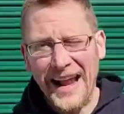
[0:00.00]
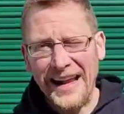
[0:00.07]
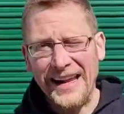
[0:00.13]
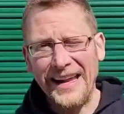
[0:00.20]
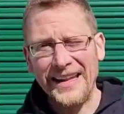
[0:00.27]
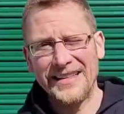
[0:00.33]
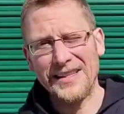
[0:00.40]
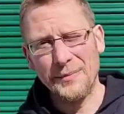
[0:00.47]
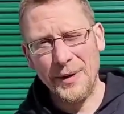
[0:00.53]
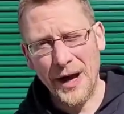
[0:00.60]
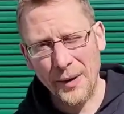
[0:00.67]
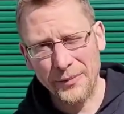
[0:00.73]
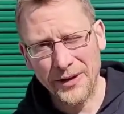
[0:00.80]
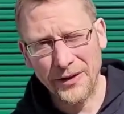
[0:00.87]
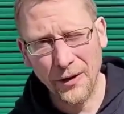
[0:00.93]
And I needed some
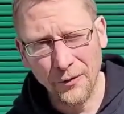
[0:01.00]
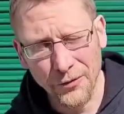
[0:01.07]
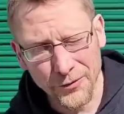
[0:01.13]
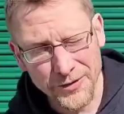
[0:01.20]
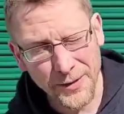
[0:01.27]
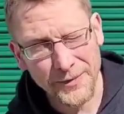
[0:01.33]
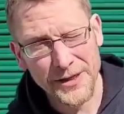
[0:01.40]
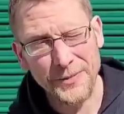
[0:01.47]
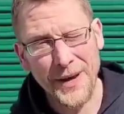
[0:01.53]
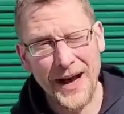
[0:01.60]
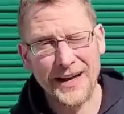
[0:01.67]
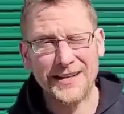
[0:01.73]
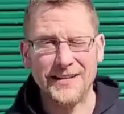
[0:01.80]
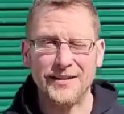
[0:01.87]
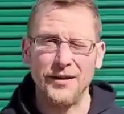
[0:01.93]
help to go through some of these
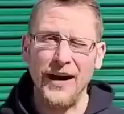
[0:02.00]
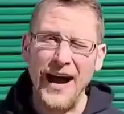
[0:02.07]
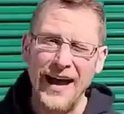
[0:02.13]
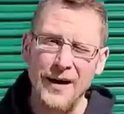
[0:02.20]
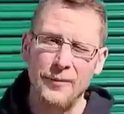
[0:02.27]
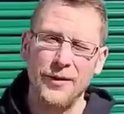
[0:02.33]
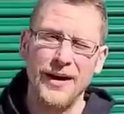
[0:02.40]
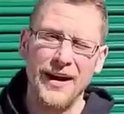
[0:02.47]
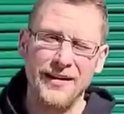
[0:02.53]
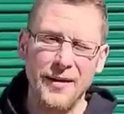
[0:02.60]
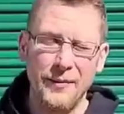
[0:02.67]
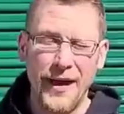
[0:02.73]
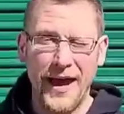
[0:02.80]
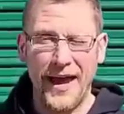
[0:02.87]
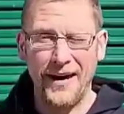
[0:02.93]
boxes. So I had to bring in
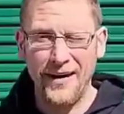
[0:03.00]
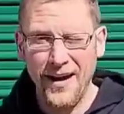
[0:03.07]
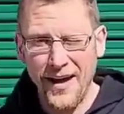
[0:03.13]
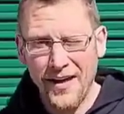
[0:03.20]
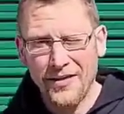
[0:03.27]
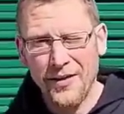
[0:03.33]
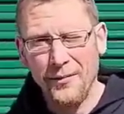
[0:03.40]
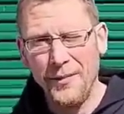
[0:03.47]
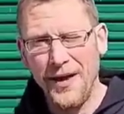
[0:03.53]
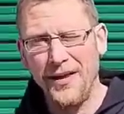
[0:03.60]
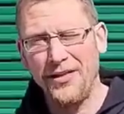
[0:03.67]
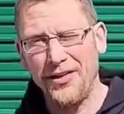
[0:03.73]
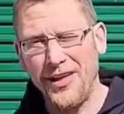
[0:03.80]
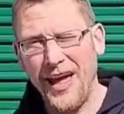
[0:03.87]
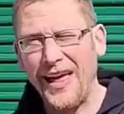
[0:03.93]
the man, the
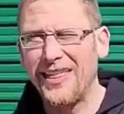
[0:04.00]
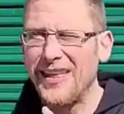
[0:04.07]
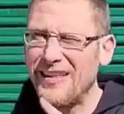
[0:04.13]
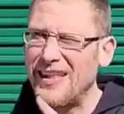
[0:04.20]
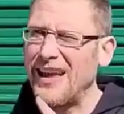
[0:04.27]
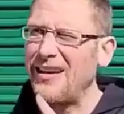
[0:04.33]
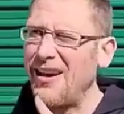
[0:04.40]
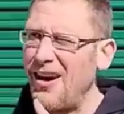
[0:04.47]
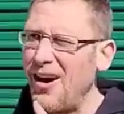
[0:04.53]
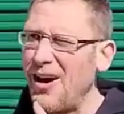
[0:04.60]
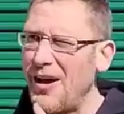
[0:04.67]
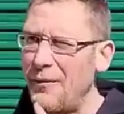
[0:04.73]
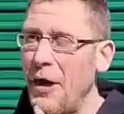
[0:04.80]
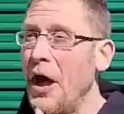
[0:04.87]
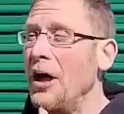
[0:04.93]
myth, I think they call
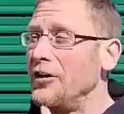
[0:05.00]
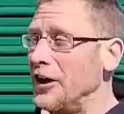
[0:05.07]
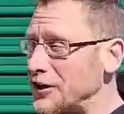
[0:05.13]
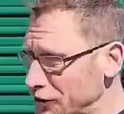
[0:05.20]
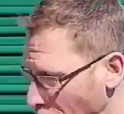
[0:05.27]
him the